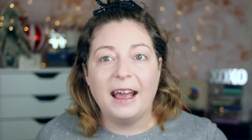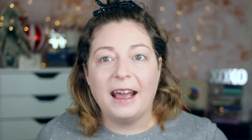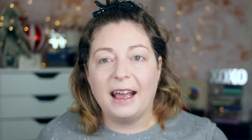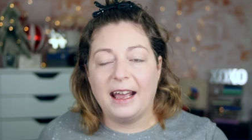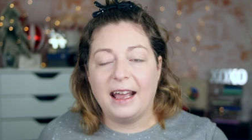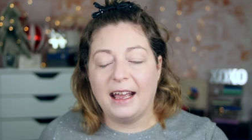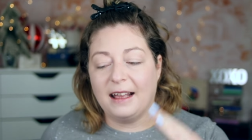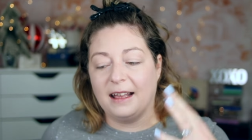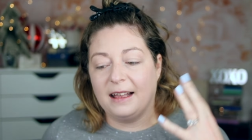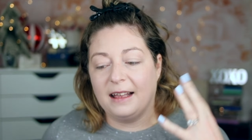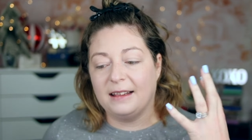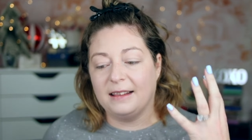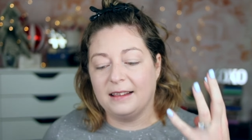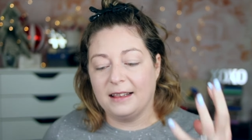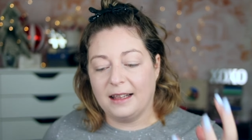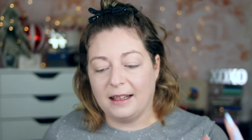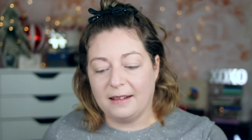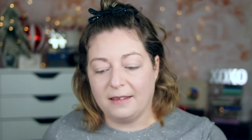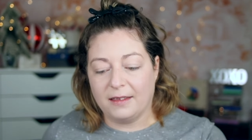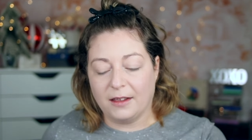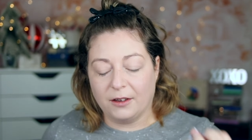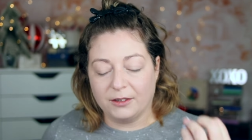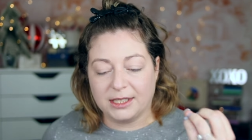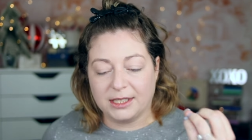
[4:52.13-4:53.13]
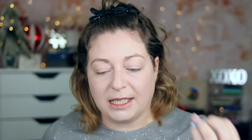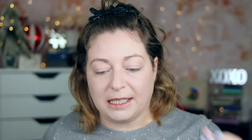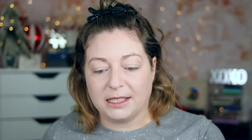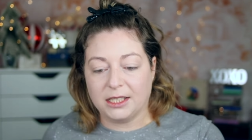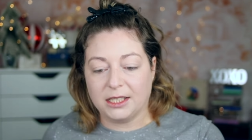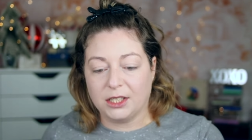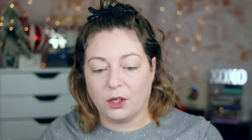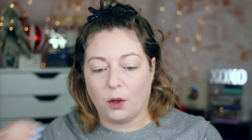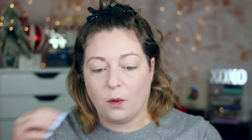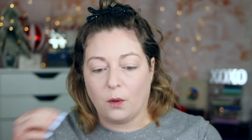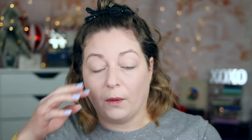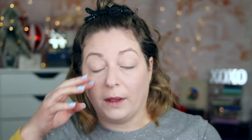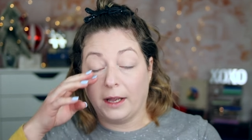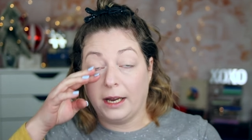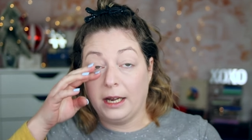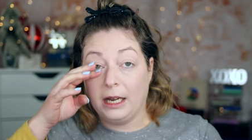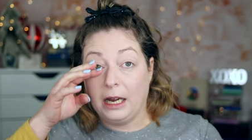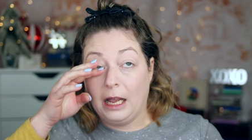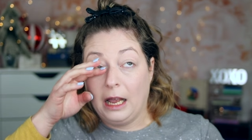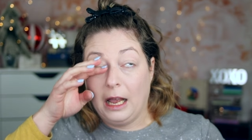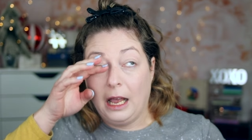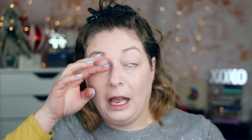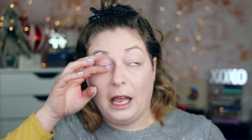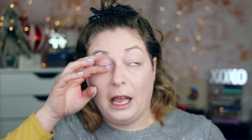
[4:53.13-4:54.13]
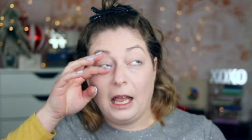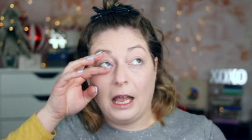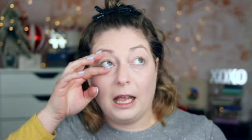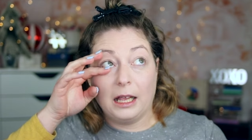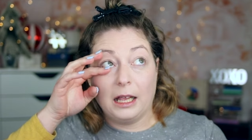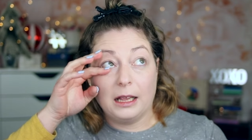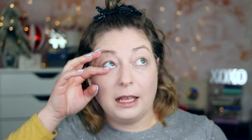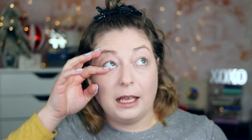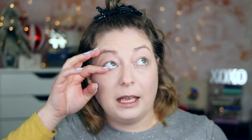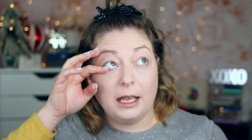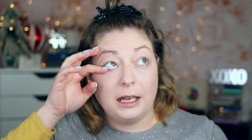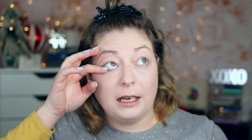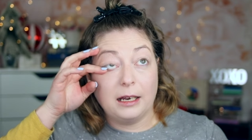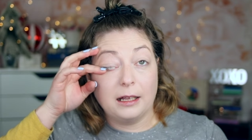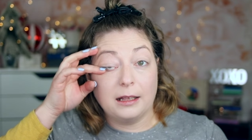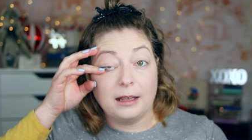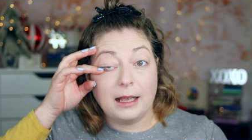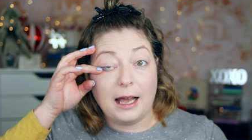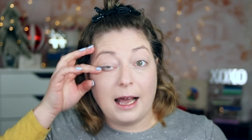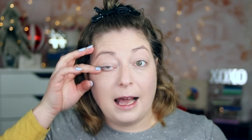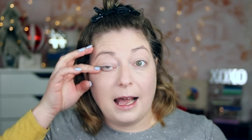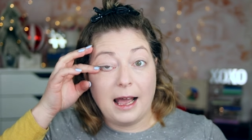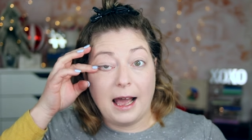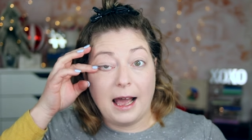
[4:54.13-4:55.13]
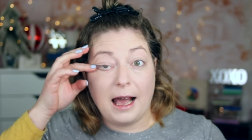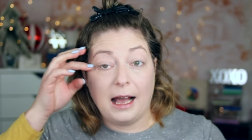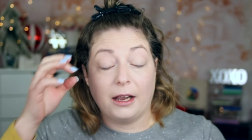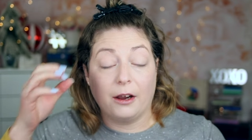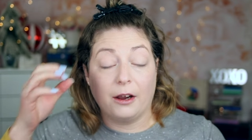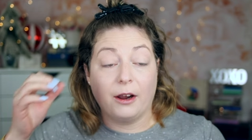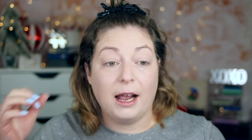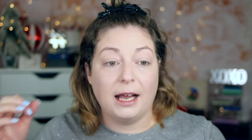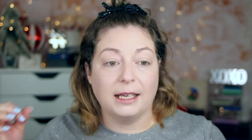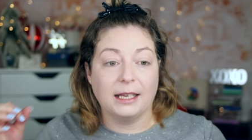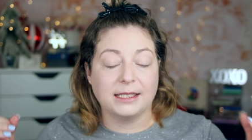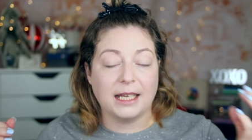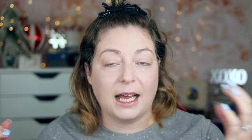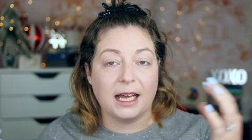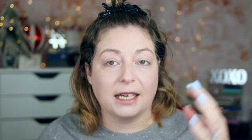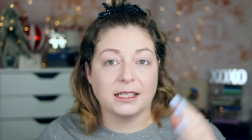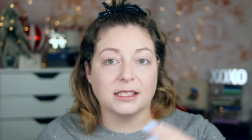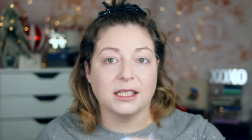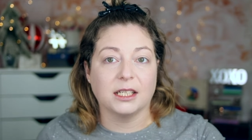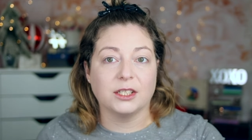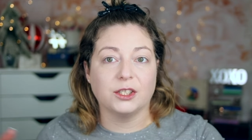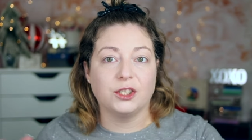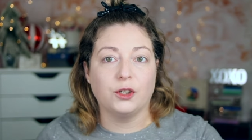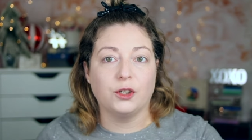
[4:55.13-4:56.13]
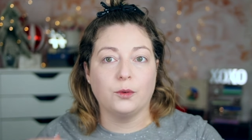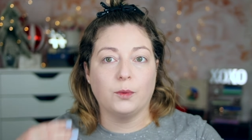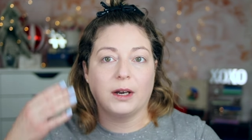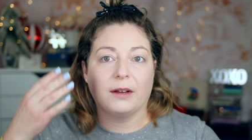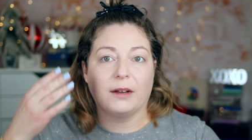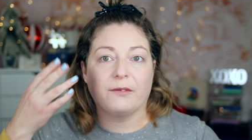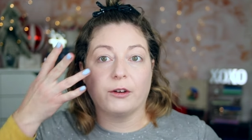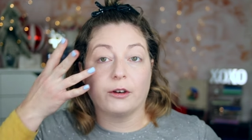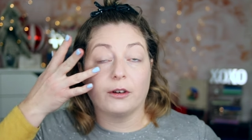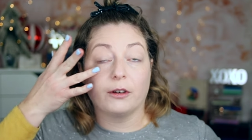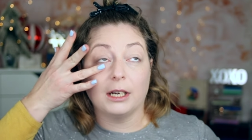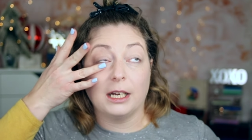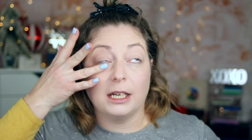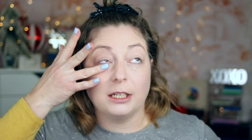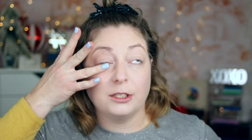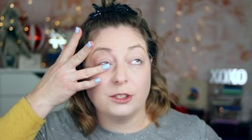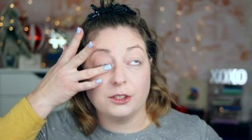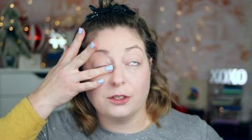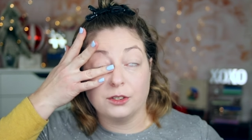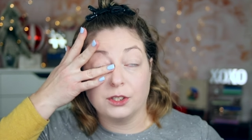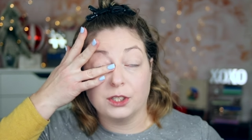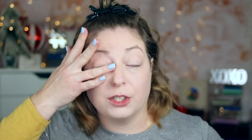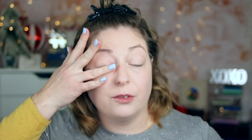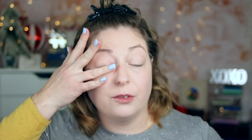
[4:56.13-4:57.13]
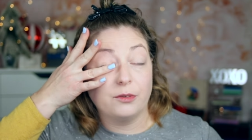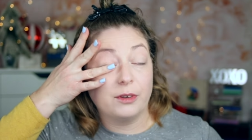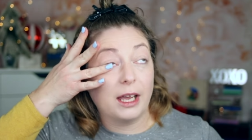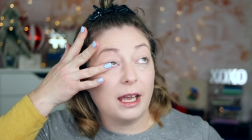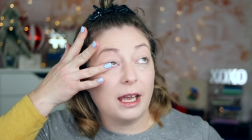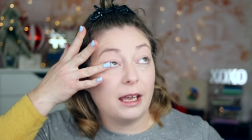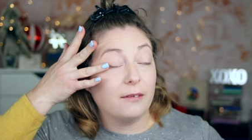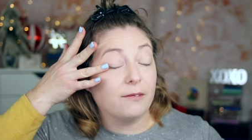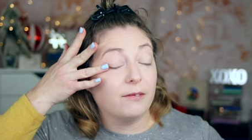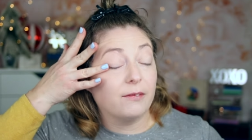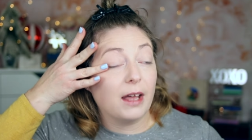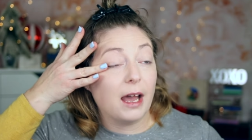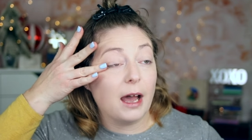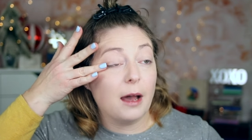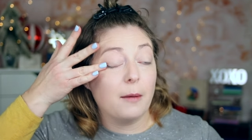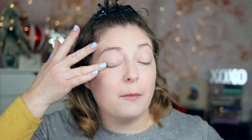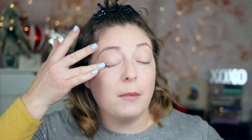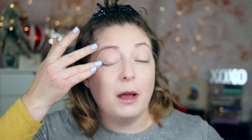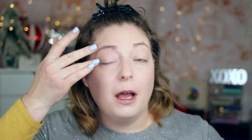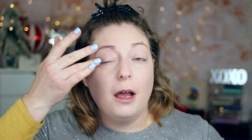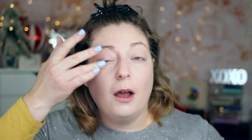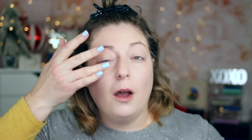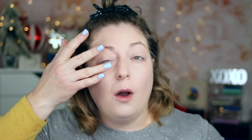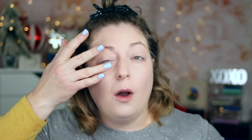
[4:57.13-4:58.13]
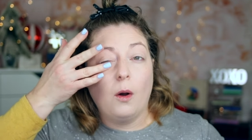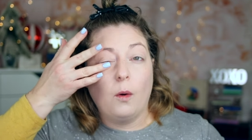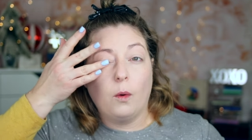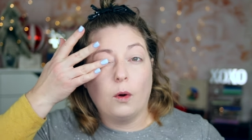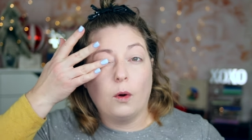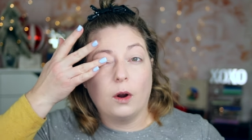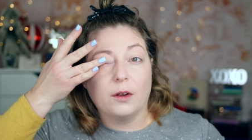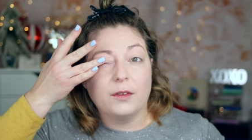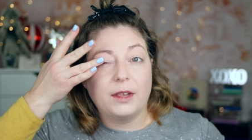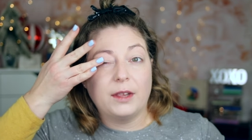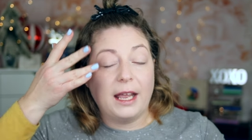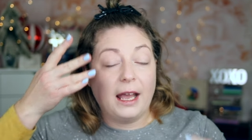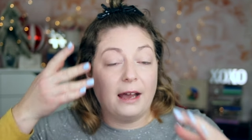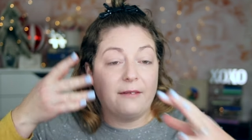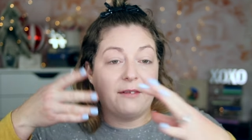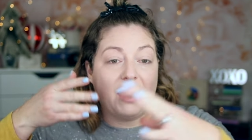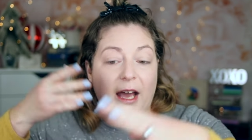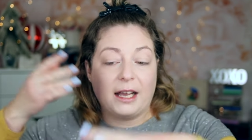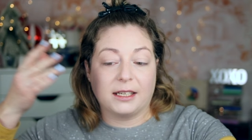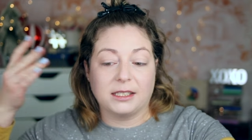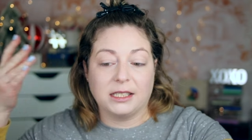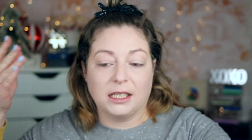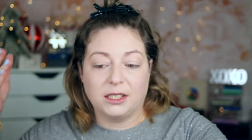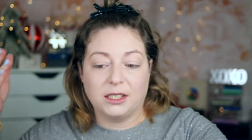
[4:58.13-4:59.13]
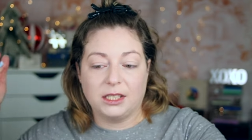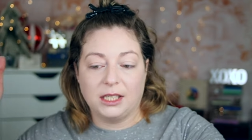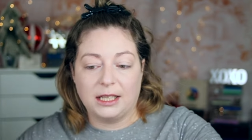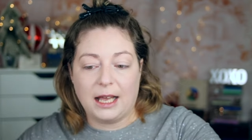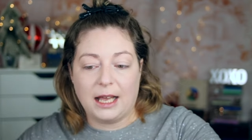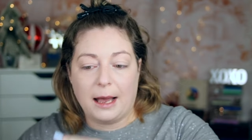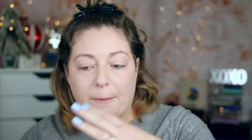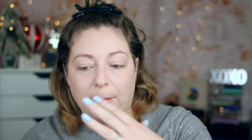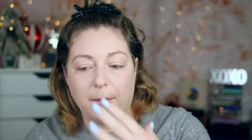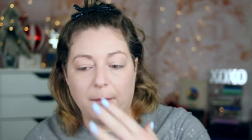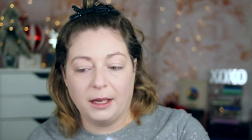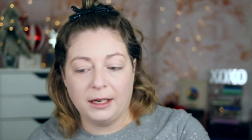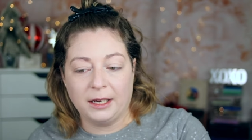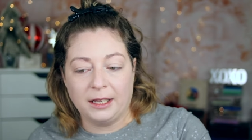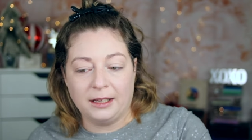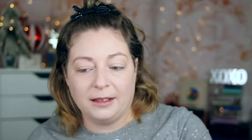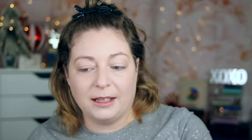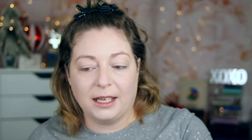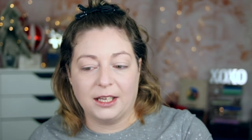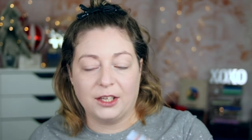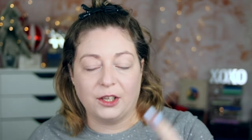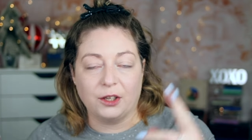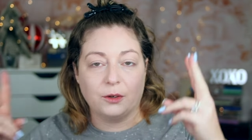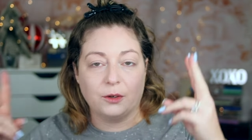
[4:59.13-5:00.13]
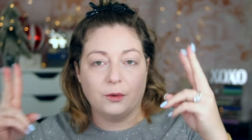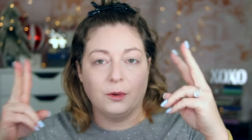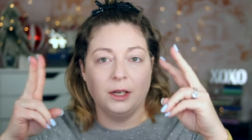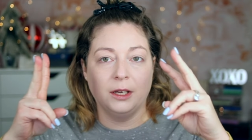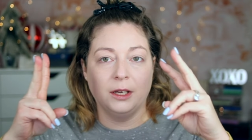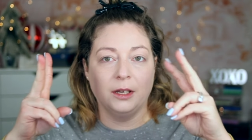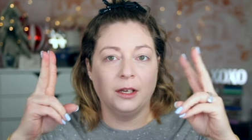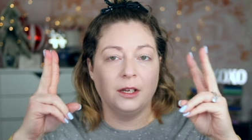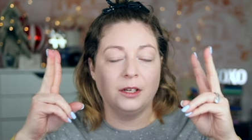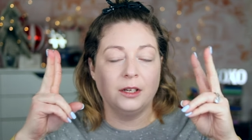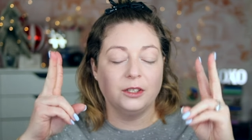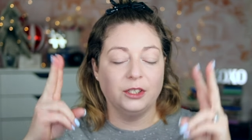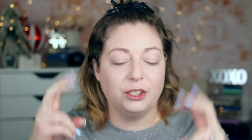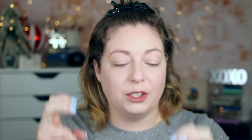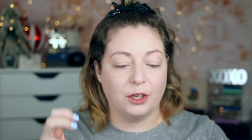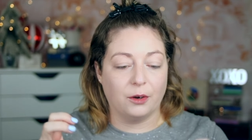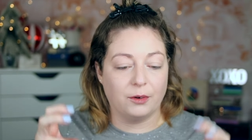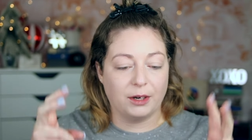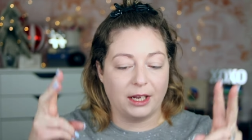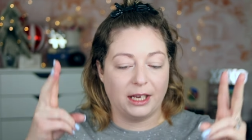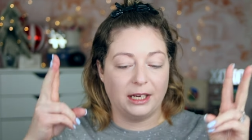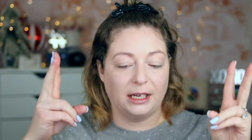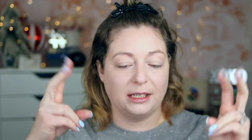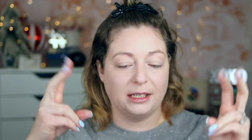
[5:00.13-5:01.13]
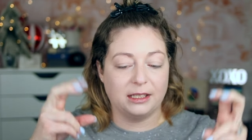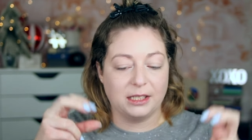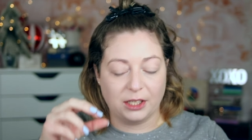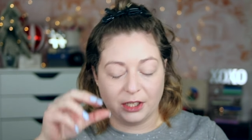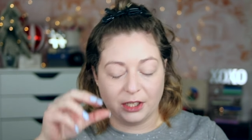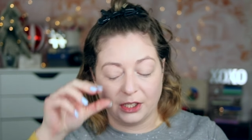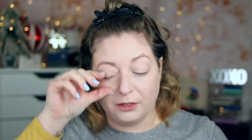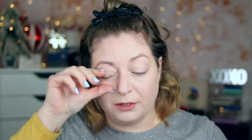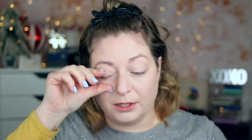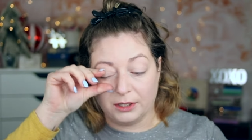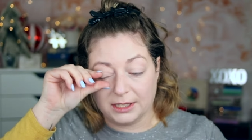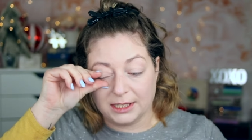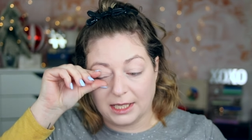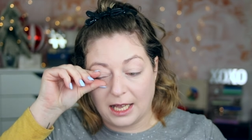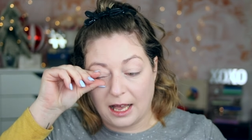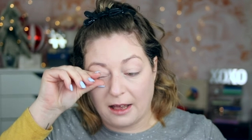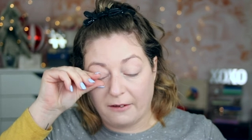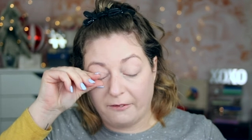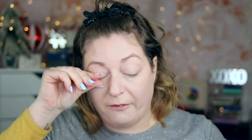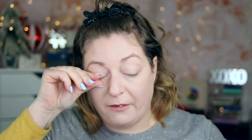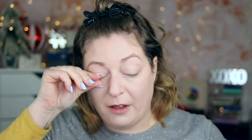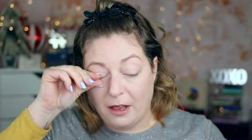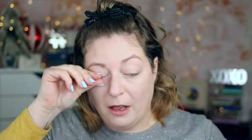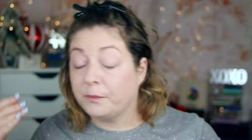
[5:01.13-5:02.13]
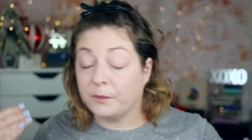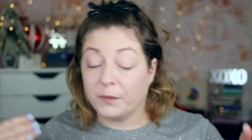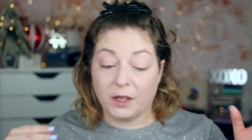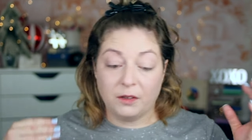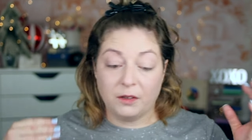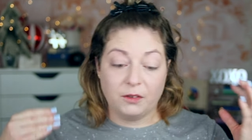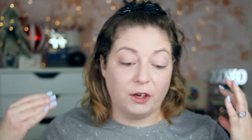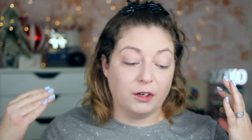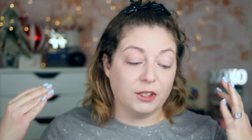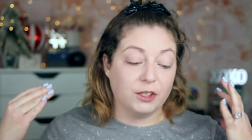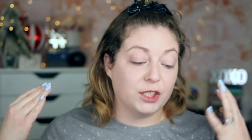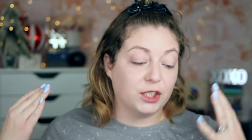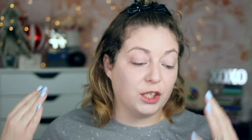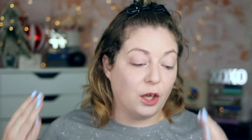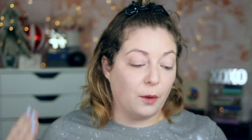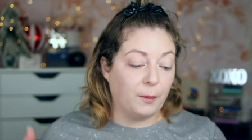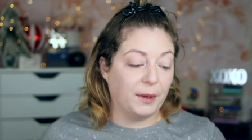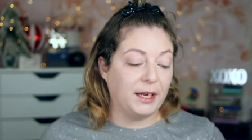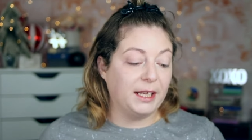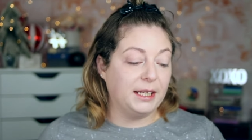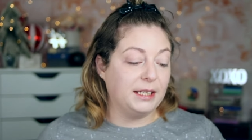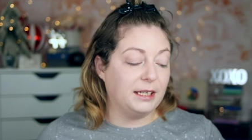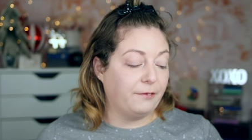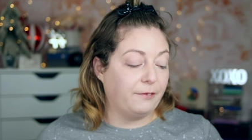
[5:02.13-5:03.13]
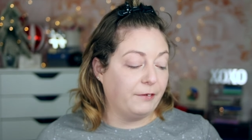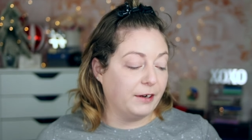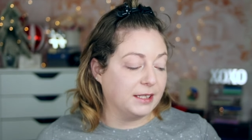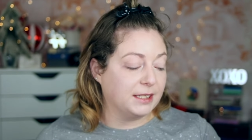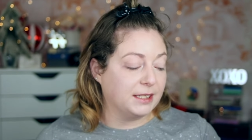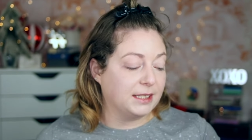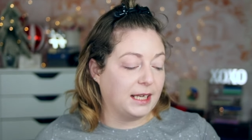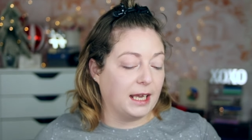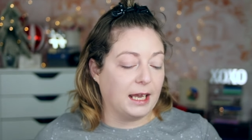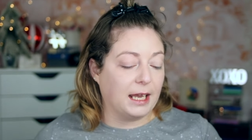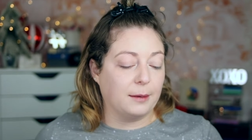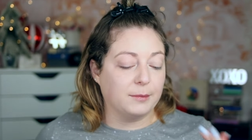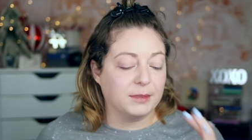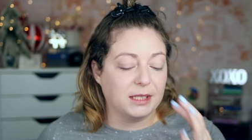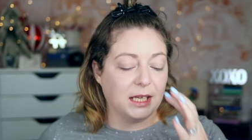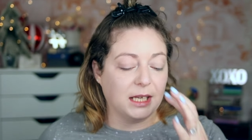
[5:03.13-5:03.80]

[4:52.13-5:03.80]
and those get stolen. And then that hacker has access to whatever credentials you gave them. or they have access to that money that you donated to UNICEF. There are so many different scams